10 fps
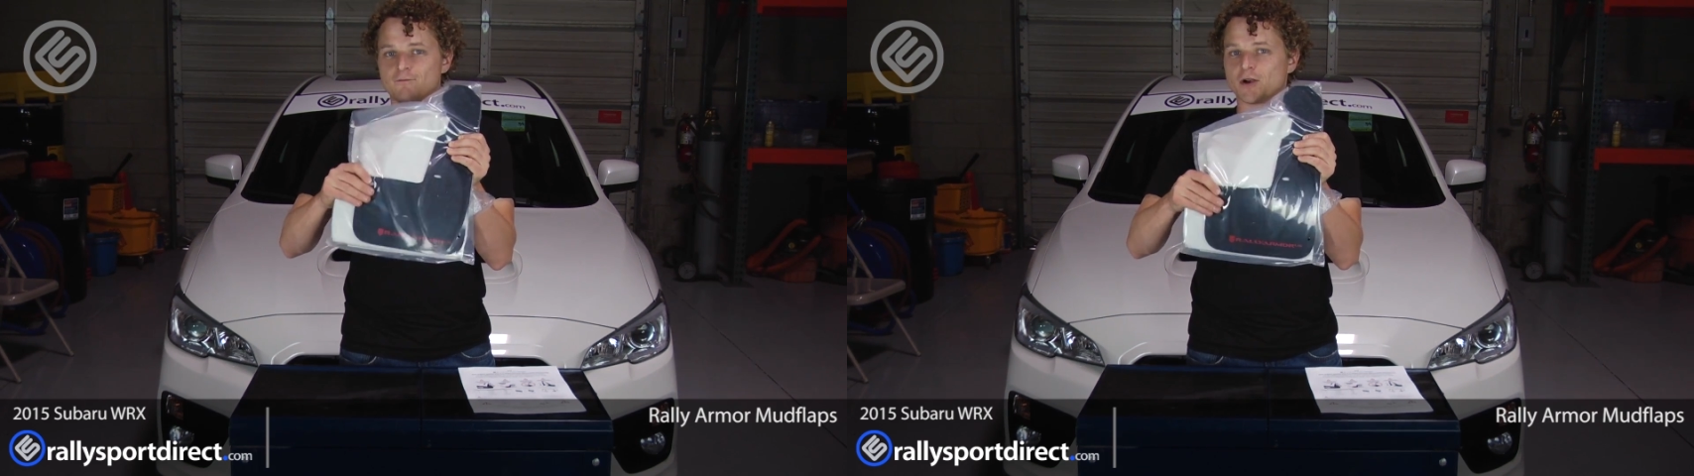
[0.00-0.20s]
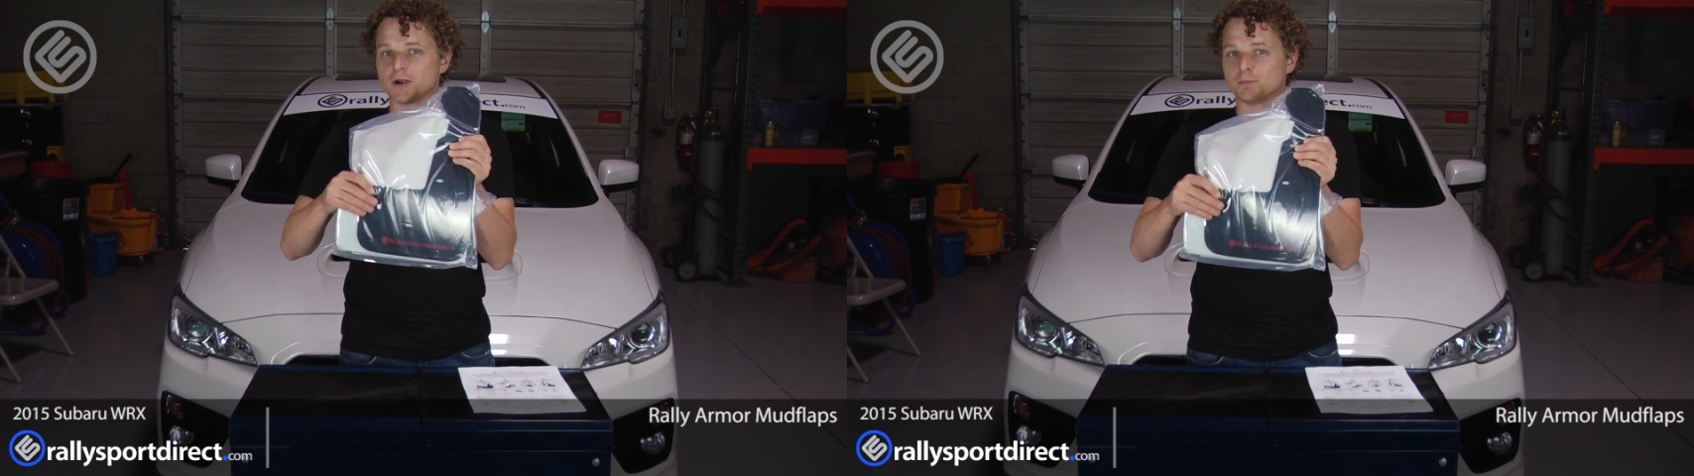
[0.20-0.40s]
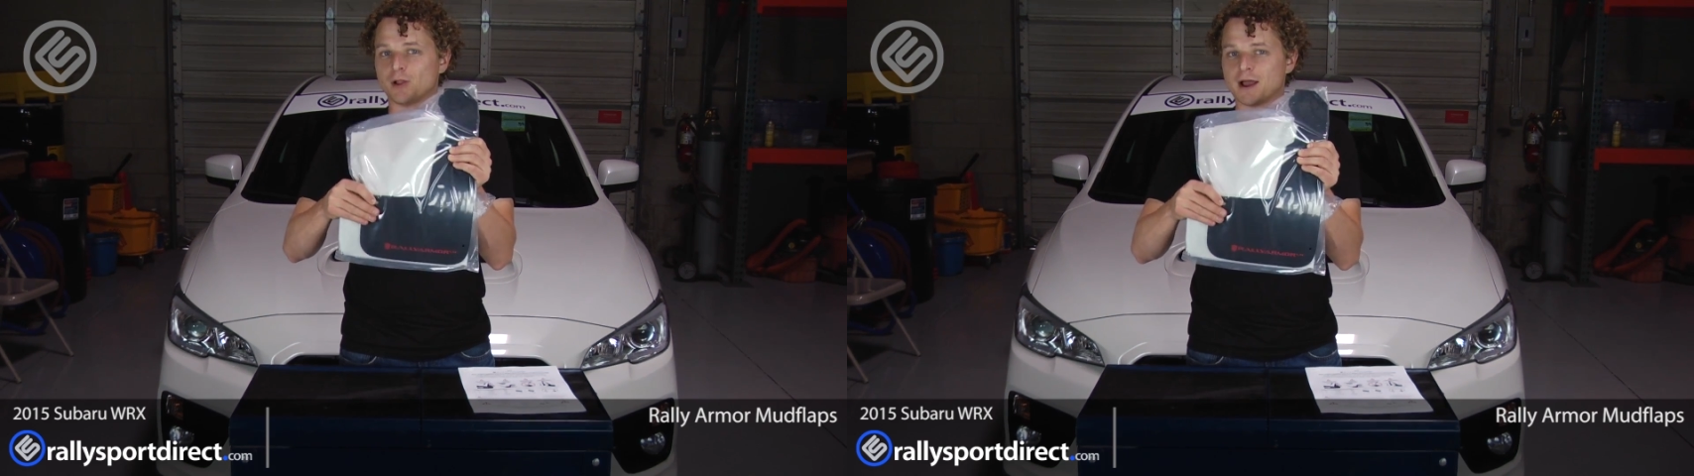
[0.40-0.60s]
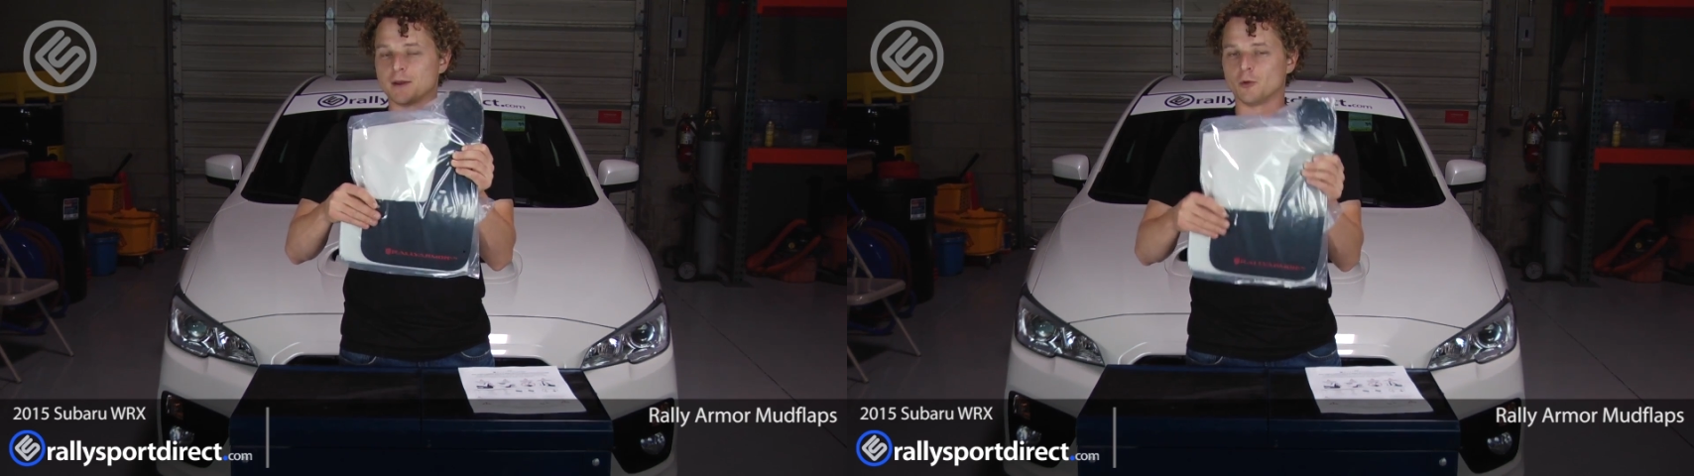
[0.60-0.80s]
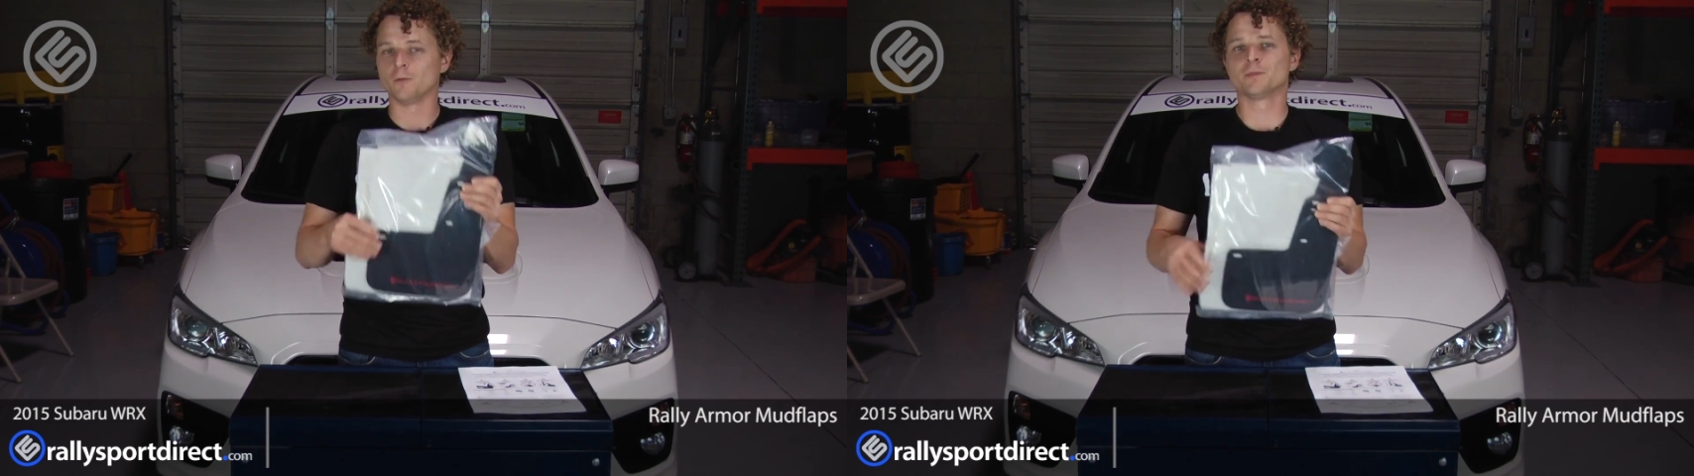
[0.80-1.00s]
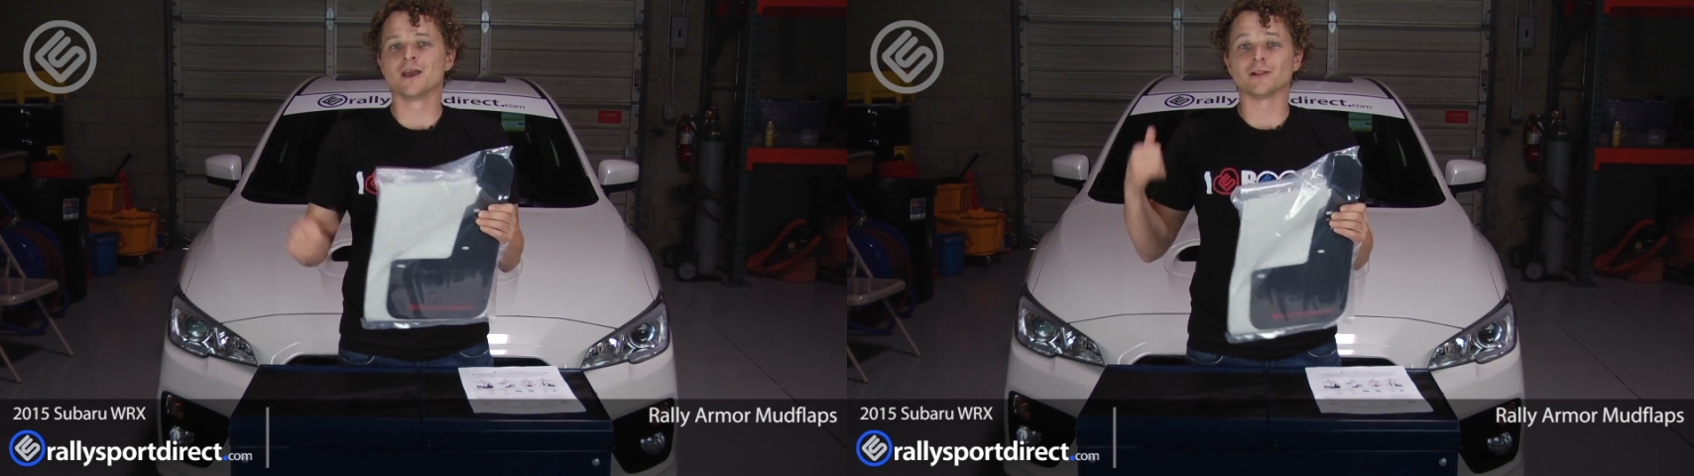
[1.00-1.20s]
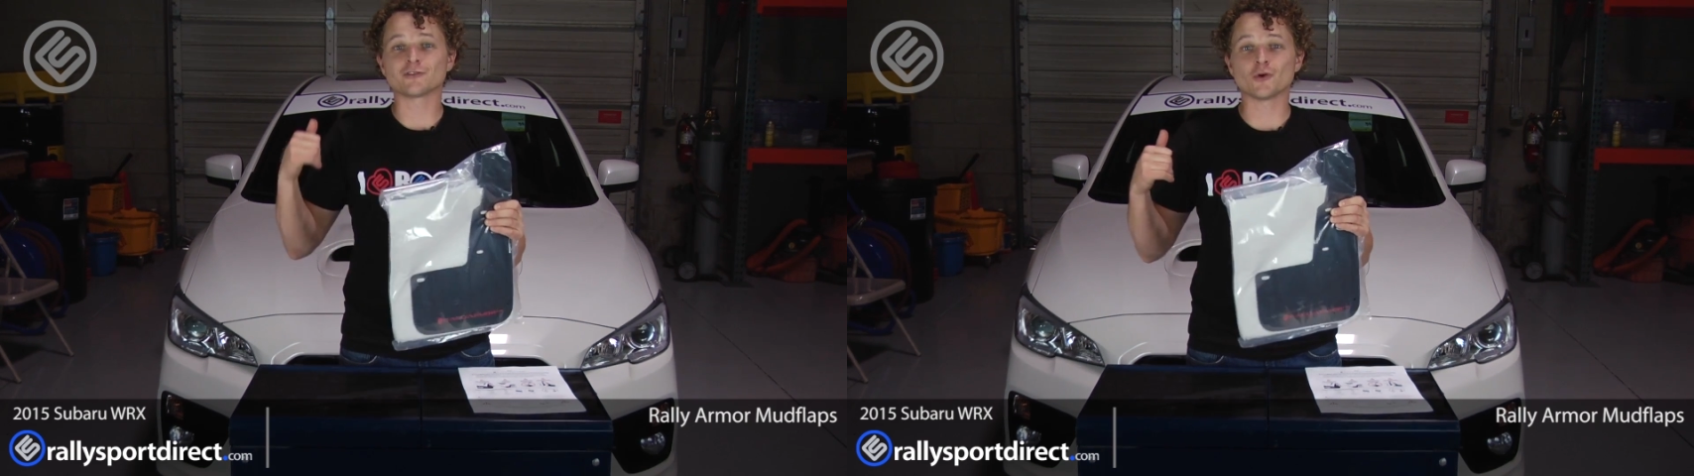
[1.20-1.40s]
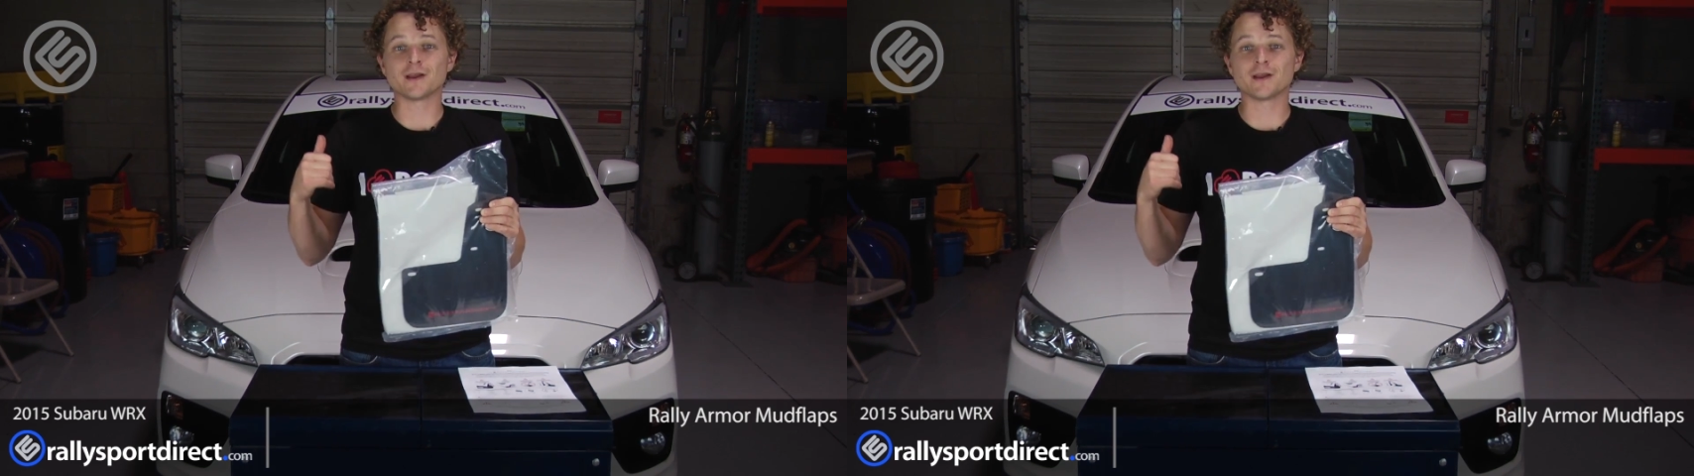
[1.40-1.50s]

very pliable. Let's go